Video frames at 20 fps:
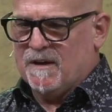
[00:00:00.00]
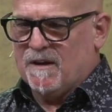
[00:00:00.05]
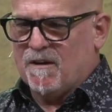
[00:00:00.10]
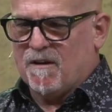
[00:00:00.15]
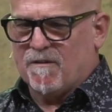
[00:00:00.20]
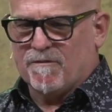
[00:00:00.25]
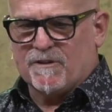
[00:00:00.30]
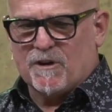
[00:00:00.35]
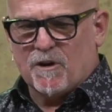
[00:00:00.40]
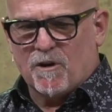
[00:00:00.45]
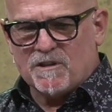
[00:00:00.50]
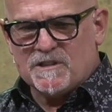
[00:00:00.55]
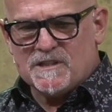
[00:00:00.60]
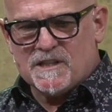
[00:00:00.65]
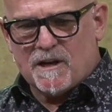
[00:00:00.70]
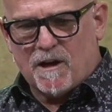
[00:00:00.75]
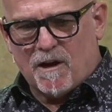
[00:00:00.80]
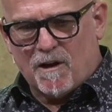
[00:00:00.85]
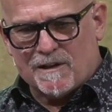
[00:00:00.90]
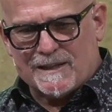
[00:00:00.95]
of God's
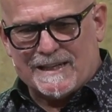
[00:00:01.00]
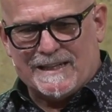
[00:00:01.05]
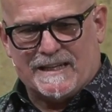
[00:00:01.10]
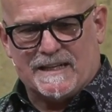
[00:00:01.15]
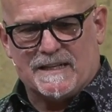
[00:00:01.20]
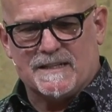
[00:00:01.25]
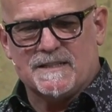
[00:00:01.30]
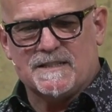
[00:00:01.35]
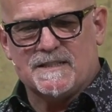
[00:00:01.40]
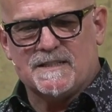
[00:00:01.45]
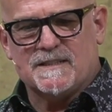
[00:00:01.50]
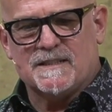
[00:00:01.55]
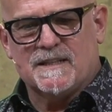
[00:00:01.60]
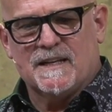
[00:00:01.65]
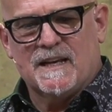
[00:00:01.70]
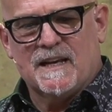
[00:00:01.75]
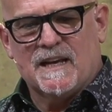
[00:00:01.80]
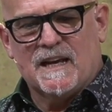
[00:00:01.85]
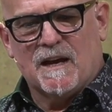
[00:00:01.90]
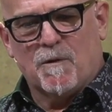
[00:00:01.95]
holiness
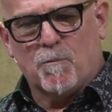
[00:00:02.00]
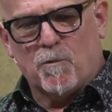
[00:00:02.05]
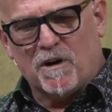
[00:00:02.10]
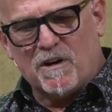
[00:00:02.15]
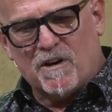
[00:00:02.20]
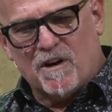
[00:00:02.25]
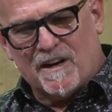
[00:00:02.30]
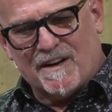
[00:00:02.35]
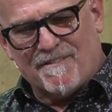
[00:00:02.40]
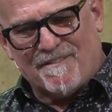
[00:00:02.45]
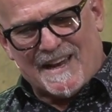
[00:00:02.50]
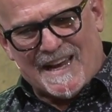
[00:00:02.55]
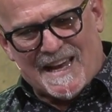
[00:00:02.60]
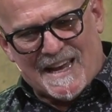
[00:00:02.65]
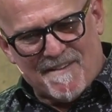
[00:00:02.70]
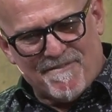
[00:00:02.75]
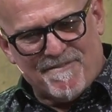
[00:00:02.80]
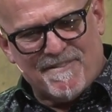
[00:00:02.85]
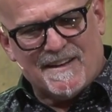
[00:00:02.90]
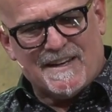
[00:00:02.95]
and what kind of
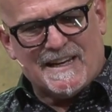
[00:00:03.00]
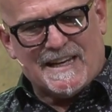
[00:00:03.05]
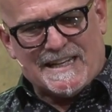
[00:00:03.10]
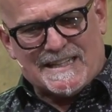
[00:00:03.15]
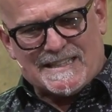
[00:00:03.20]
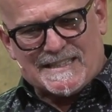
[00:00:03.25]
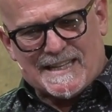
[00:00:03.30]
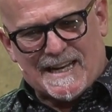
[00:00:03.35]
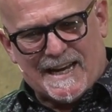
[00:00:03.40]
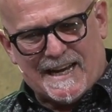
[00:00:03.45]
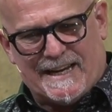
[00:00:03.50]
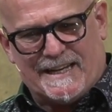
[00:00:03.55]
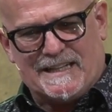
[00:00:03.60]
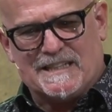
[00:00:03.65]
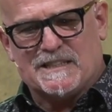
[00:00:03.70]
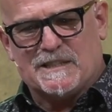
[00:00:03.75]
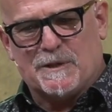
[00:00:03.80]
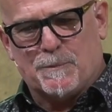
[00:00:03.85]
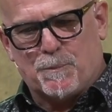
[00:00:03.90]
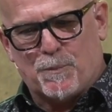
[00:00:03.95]
effort it takes
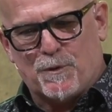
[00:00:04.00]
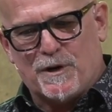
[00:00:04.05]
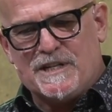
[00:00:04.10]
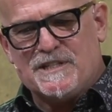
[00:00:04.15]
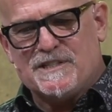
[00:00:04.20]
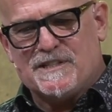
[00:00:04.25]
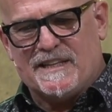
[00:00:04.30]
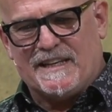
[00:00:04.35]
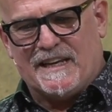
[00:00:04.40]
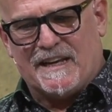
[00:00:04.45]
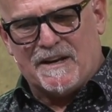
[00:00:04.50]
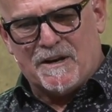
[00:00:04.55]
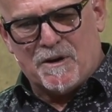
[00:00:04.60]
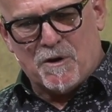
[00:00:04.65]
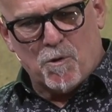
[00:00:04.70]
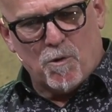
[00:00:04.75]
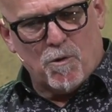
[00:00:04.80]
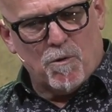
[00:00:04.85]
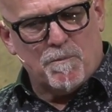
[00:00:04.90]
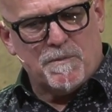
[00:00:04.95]
to bridge the
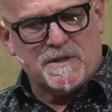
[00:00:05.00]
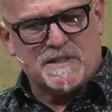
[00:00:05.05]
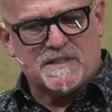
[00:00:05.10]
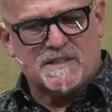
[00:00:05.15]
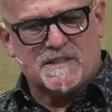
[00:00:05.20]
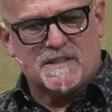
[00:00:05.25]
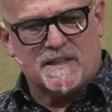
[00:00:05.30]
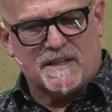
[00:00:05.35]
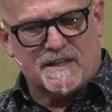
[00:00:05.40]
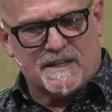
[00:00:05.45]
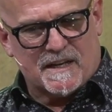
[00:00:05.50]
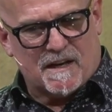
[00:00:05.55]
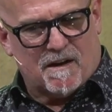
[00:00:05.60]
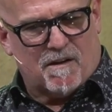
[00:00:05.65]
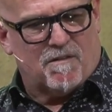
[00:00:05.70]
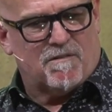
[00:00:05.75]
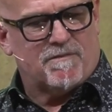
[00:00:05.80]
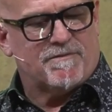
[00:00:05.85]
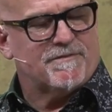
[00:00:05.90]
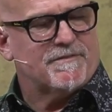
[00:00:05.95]
enormous
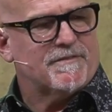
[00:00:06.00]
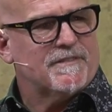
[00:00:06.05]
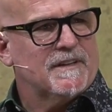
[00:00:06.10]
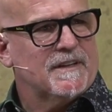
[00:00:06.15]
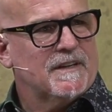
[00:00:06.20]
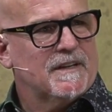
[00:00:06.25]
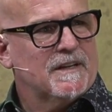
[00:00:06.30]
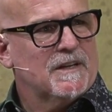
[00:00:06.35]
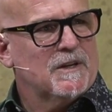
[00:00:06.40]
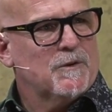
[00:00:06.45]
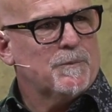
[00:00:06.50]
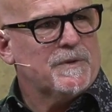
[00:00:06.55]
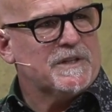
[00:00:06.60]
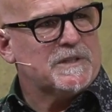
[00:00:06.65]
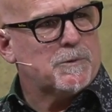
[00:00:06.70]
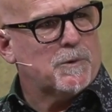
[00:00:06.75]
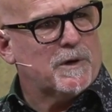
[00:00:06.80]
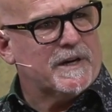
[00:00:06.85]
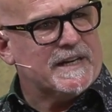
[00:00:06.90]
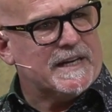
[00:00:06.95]
gulf
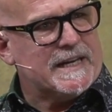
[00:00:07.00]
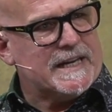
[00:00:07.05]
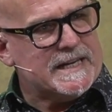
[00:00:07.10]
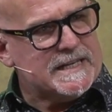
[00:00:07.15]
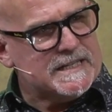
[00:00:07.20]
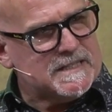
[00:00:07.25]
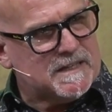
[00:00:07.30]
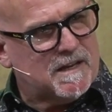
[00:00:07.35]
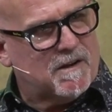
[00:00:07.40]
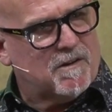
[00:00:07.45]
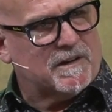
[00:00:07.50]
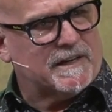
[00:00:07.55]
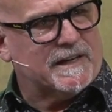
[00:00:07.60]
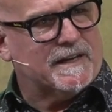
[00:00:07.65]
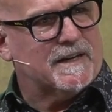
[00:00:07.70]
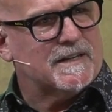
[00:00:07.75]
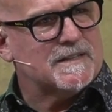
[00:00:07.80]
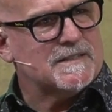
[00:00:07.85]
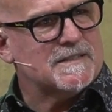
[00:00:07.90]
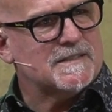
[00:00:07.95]
between His
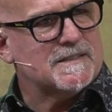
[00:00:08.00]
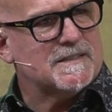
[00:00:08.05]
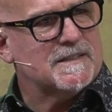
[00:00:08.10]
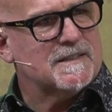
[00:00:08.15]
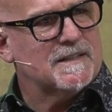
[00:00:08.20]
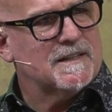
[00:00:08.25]
holiness